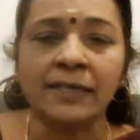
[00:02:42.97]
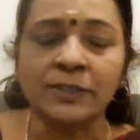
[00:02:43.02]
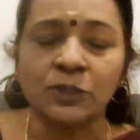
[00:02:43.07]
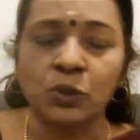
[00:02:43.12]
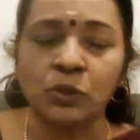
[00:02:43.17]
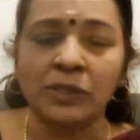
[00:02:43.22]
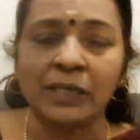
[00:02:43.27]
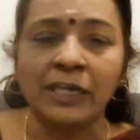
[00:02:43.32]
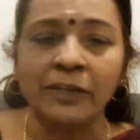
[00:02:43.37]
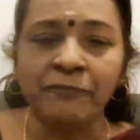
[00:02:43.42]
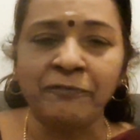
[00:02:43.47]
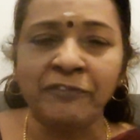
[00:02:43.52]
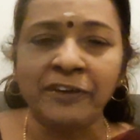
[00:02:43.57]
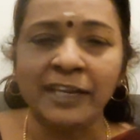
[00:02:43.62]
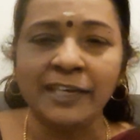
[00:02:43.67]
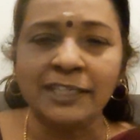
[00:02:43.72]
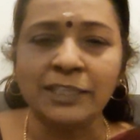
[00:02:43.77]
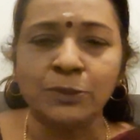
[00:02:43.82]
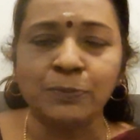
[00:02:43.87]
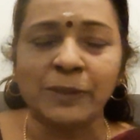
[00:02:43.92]
So the
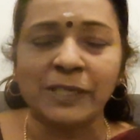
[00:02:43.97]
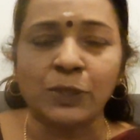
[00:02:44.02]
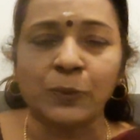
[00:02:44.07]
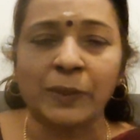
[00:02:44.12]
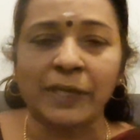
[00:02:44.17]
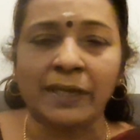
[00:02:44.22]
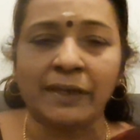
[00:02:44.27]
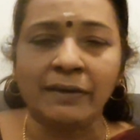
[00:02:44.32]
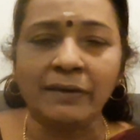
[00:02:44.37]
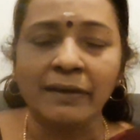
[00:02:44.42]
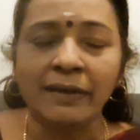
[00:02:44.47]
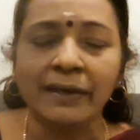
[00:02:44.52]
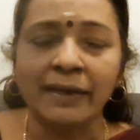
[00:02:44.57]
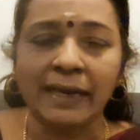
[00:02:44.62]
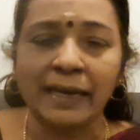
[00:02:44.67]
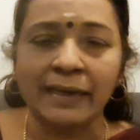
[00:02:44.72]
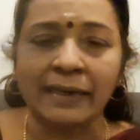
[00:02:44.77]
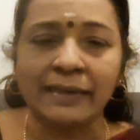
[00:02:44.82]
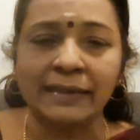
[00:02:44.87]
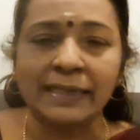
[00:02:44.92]
difference between
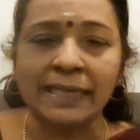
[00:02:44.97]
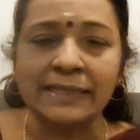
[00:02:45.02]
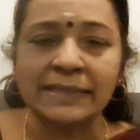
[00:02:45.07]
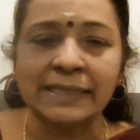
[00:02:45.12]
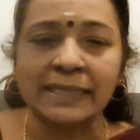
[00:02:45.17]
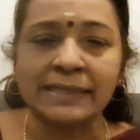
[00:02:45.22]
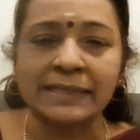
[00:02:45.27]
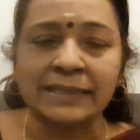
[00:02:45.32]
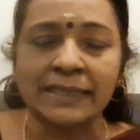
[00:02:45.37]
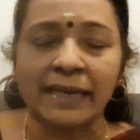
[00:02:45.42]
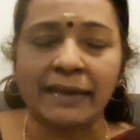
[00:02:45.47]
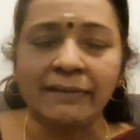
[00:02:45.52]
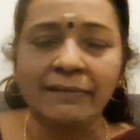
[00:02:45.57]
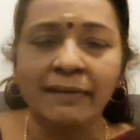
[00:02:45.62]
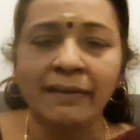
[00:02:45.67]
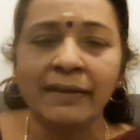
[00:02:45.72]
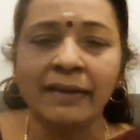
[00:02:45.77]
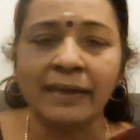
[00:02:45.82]
current assets and